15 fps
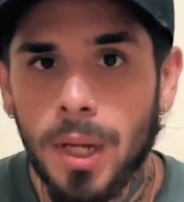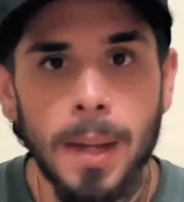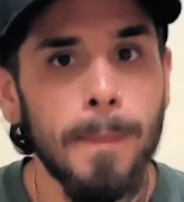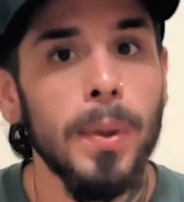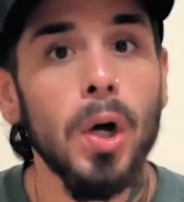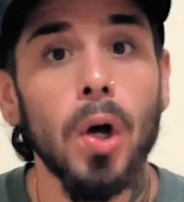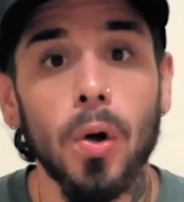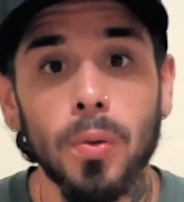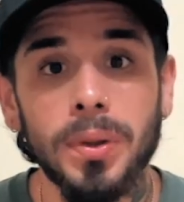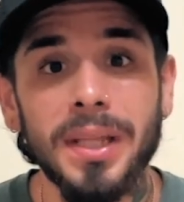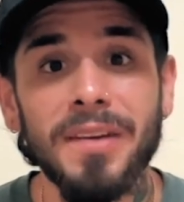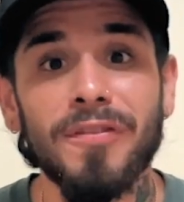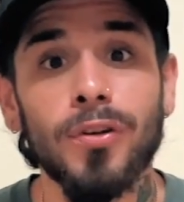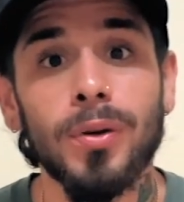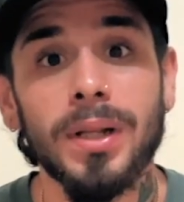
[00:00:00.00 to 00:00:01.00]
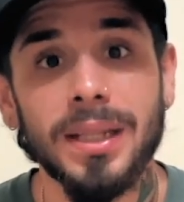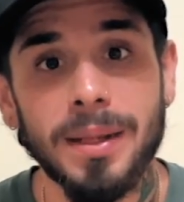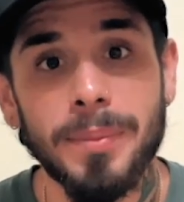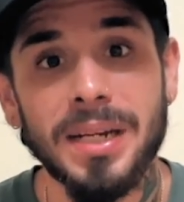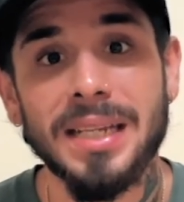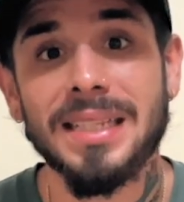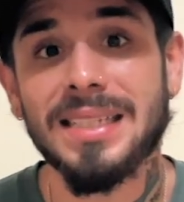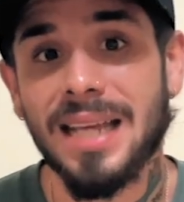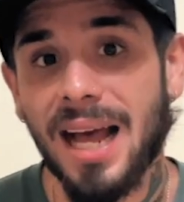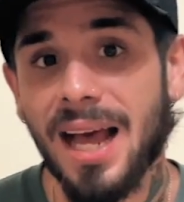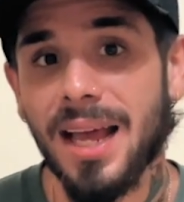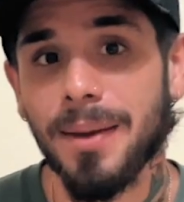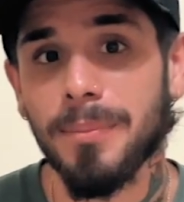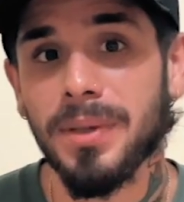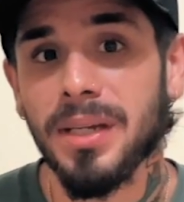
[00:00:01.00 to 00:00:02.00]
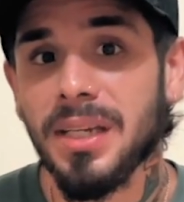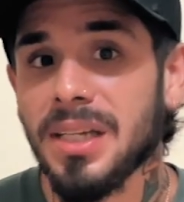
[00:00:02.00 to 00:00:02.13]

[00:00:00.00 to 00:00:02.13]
but only for a limited time.